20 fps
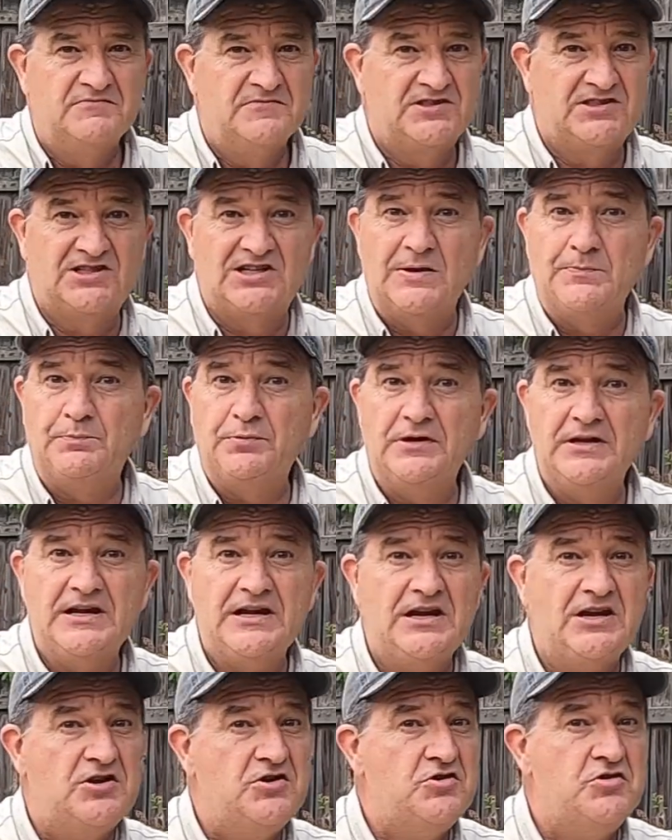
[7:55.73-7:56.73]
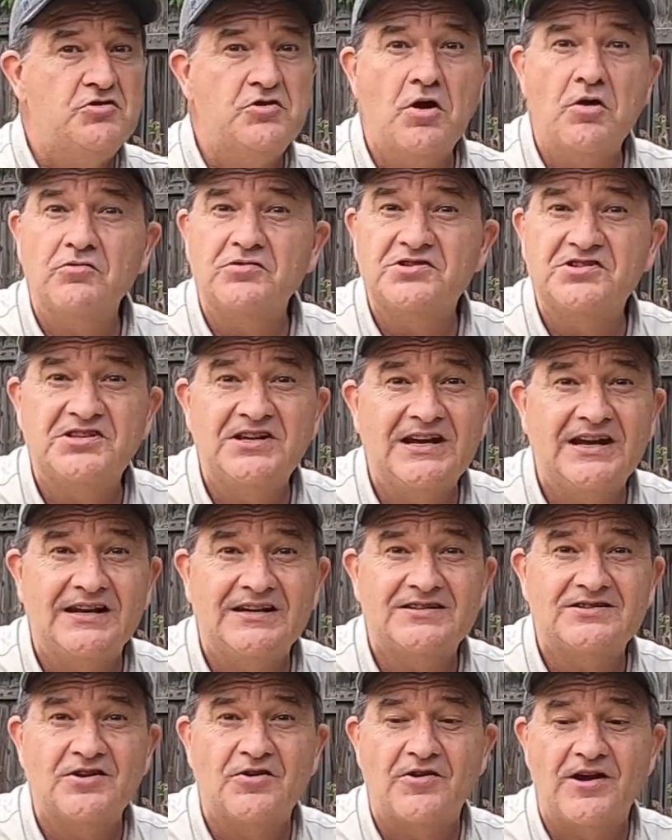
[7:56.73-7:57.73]
Simply no
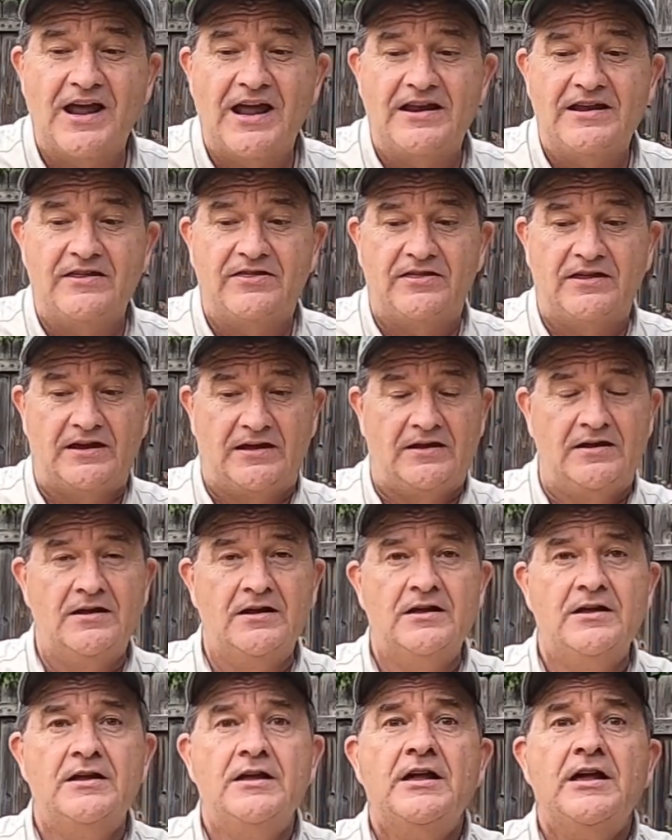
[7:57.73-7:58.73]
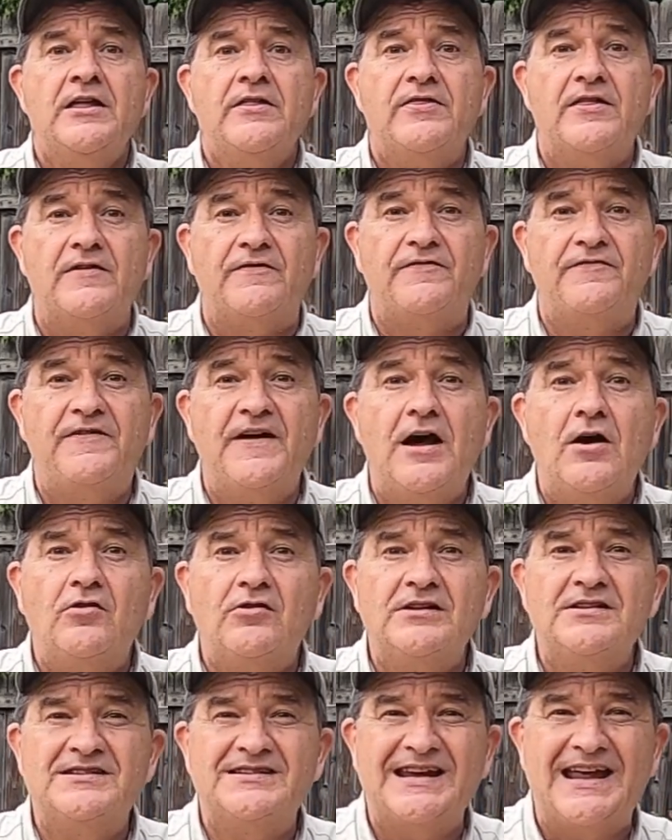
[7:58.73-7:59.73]
sticks or anything. The
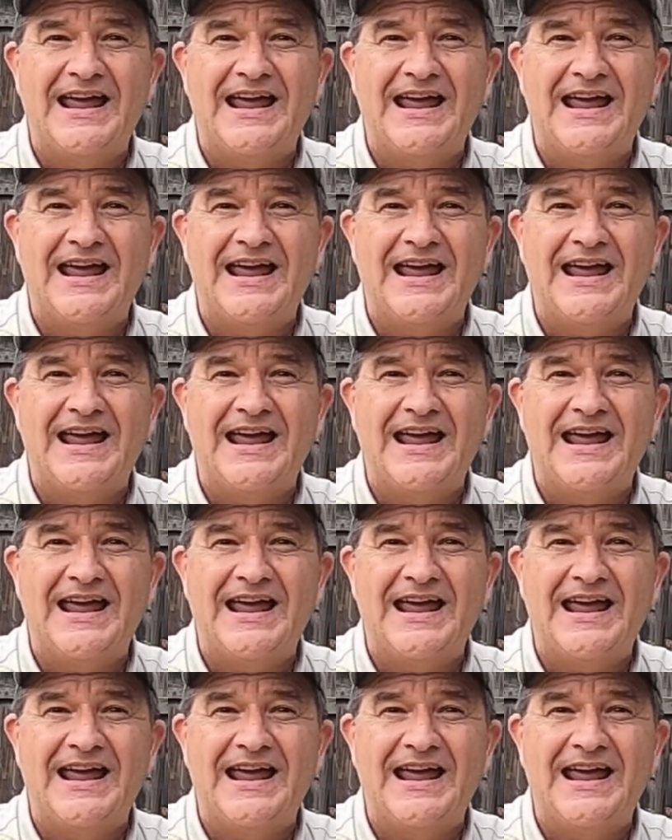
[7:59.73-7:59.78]
falcon's